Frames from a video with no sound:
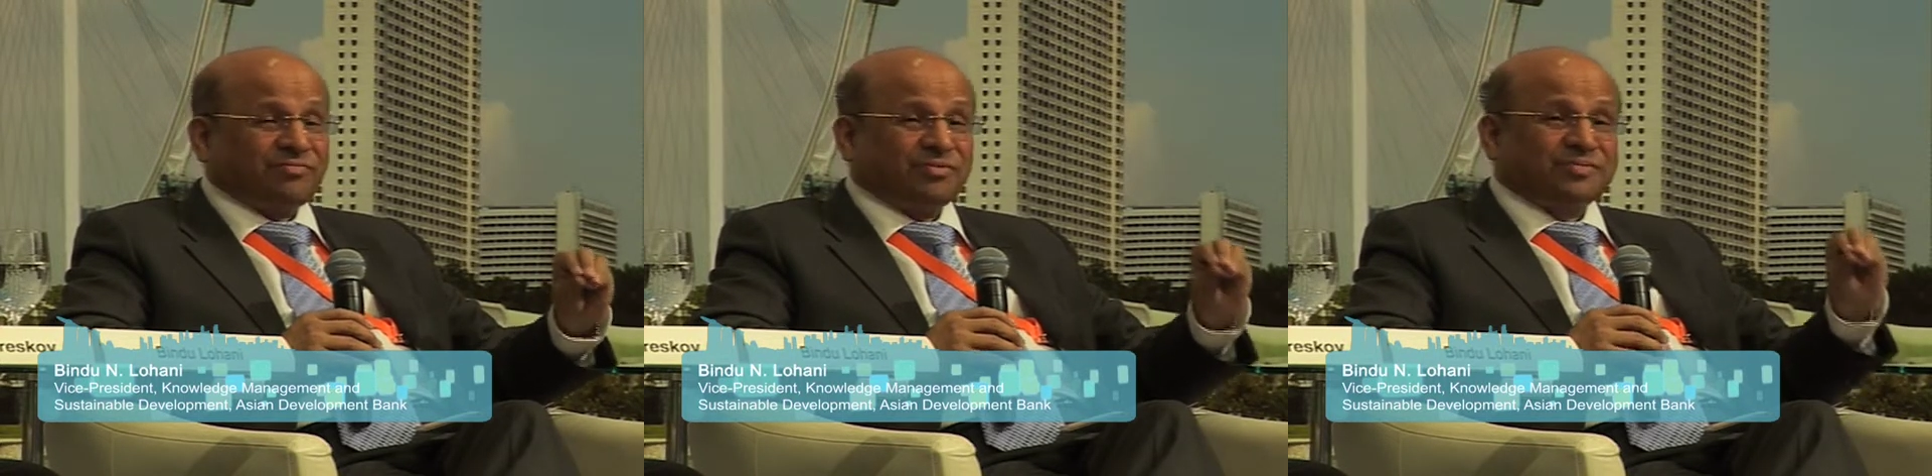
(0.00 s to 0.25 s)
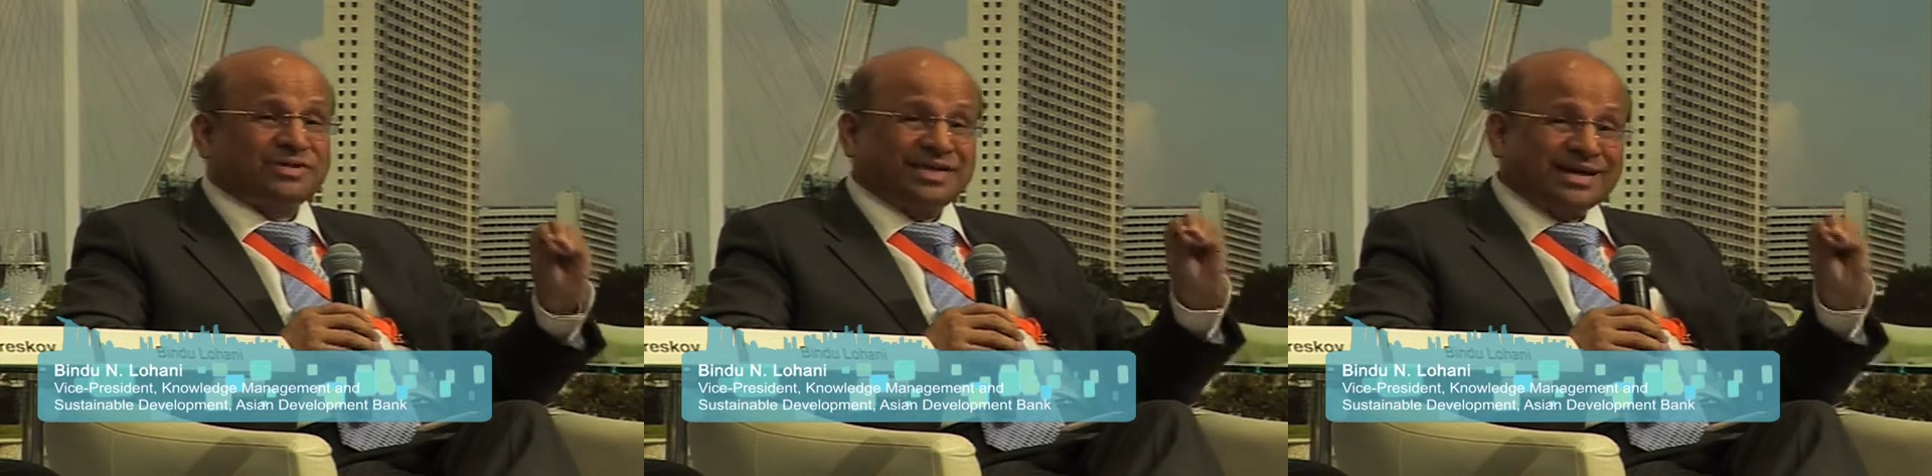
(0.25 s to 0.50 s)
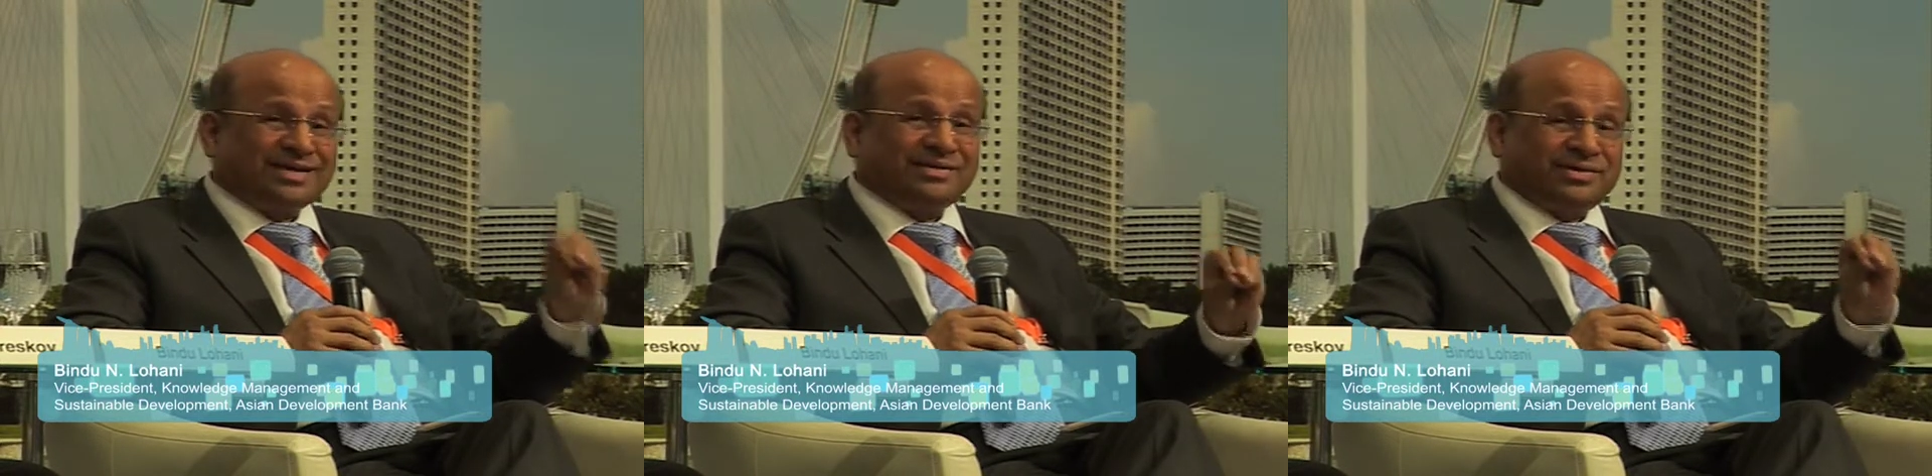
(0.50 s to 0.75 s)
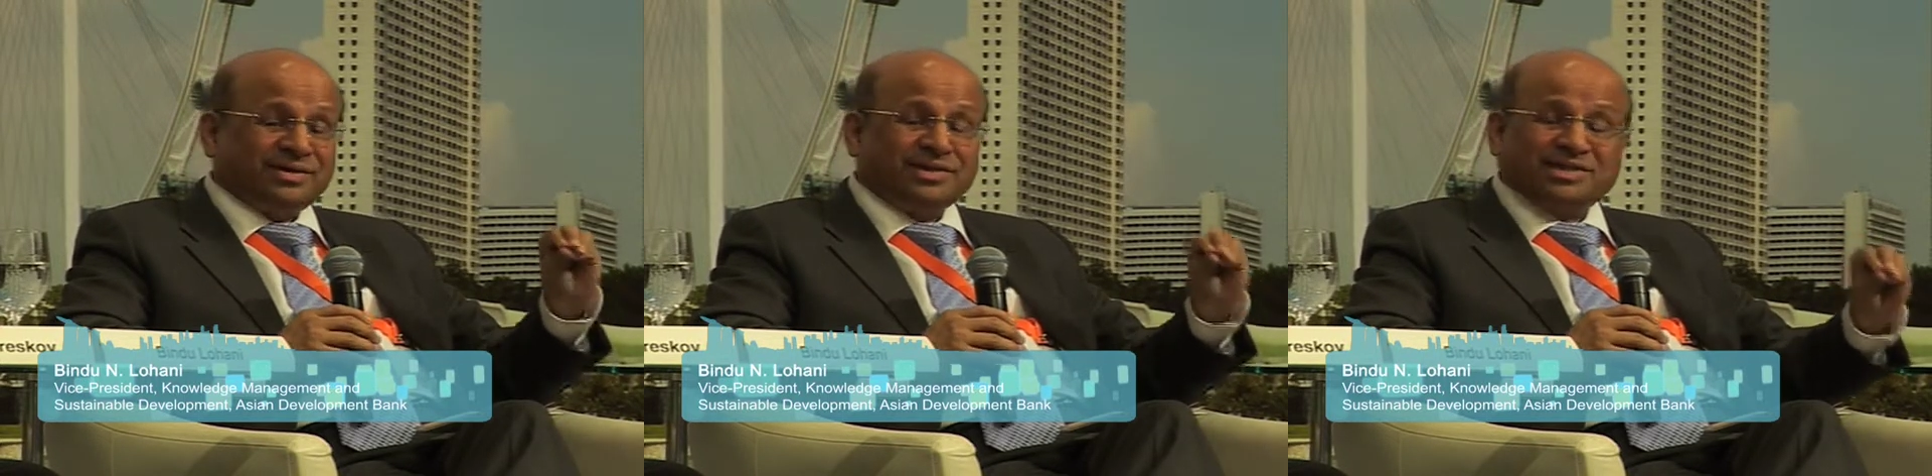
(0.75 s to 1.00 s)
from
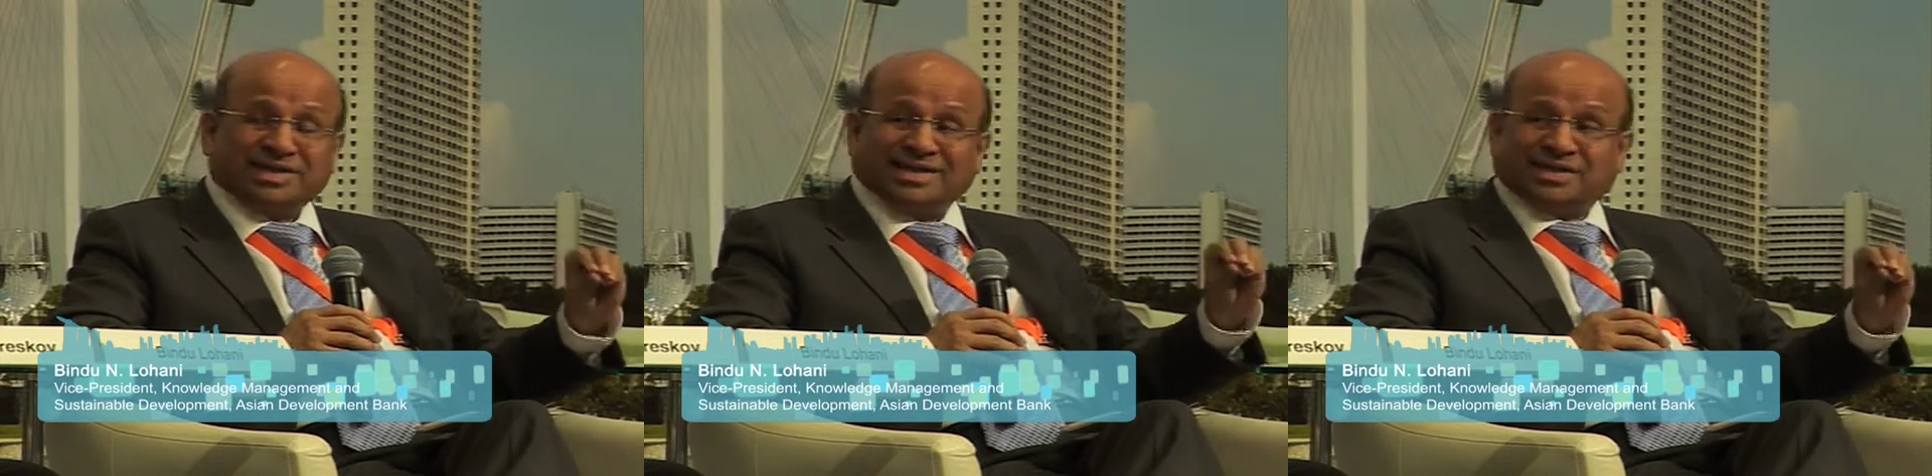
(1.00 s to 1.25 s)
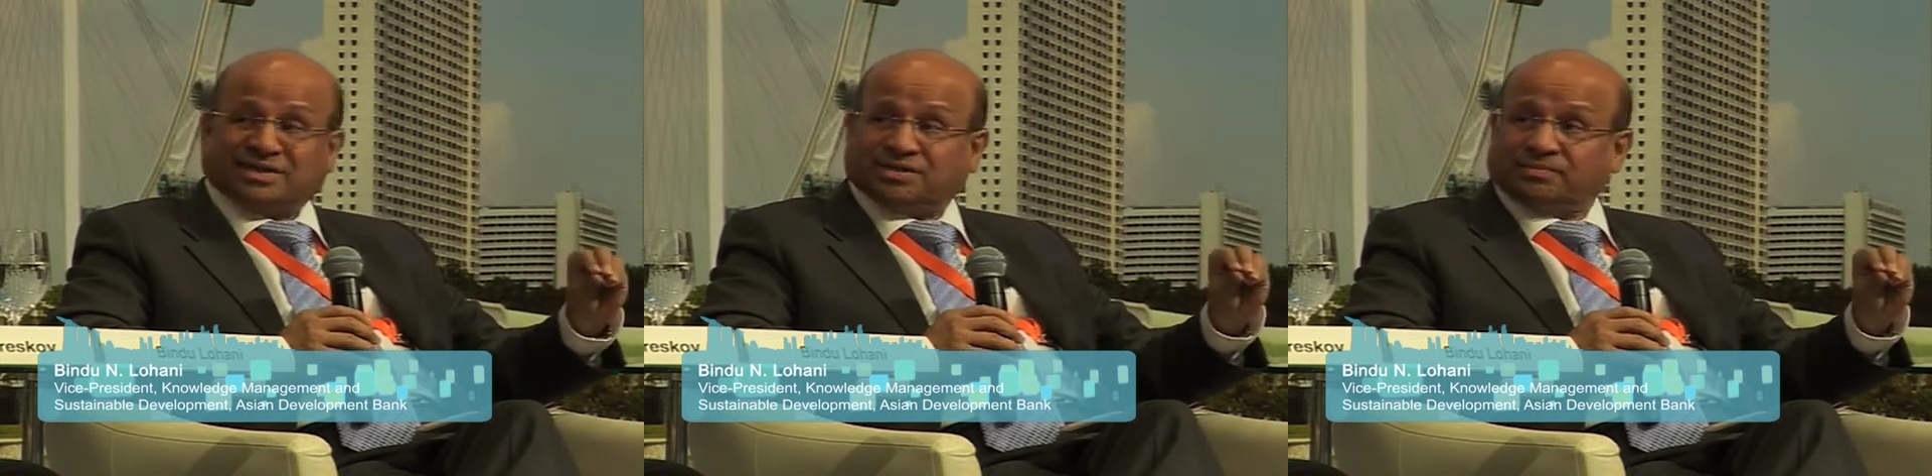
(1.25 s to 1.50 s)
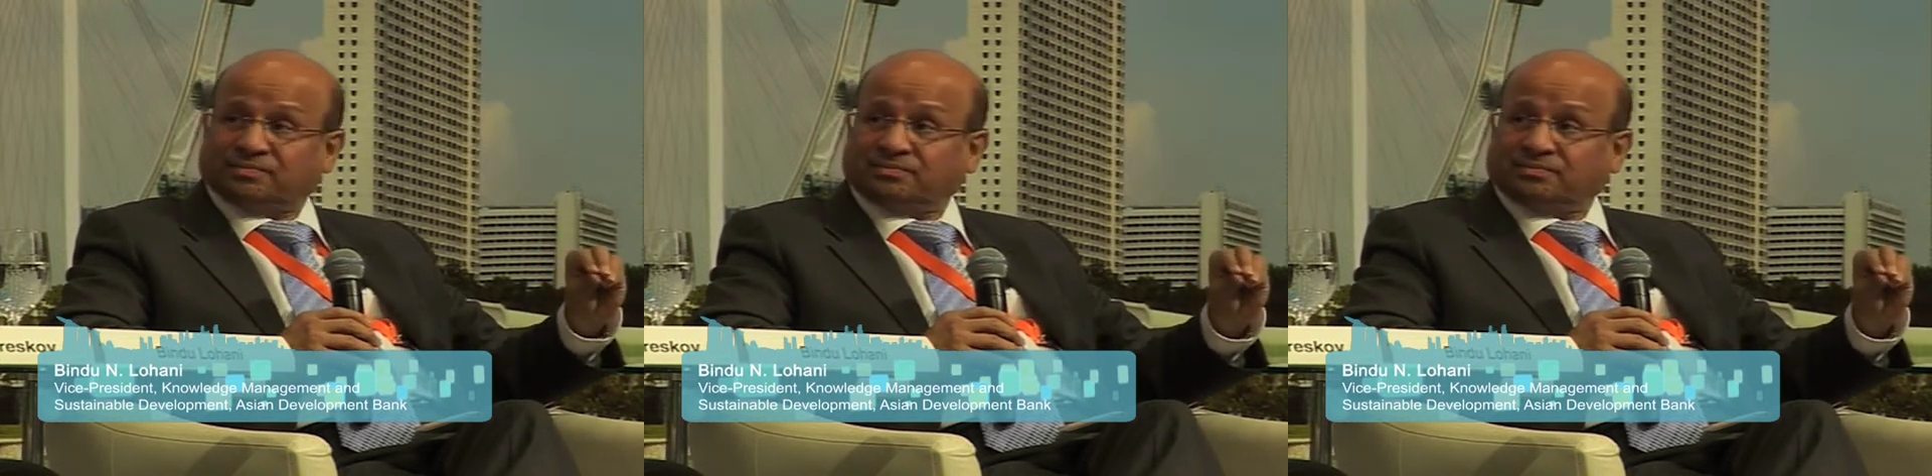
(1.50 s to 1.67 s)
secondary cities.